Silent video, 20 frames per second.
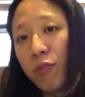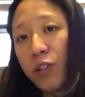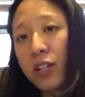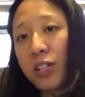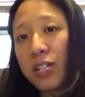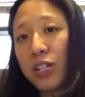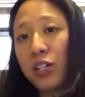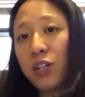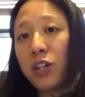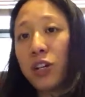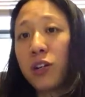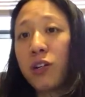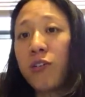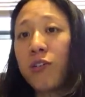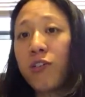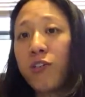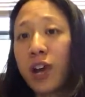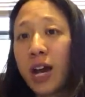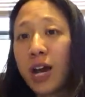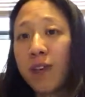for additional
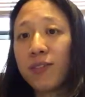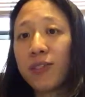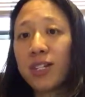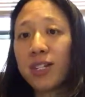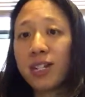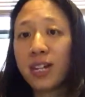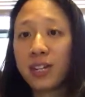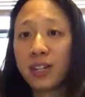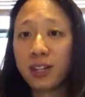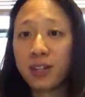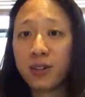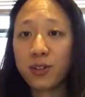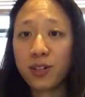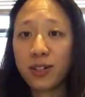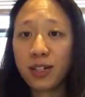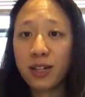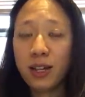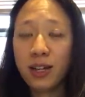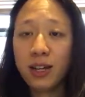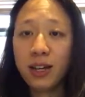5 to 10
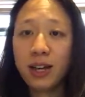years?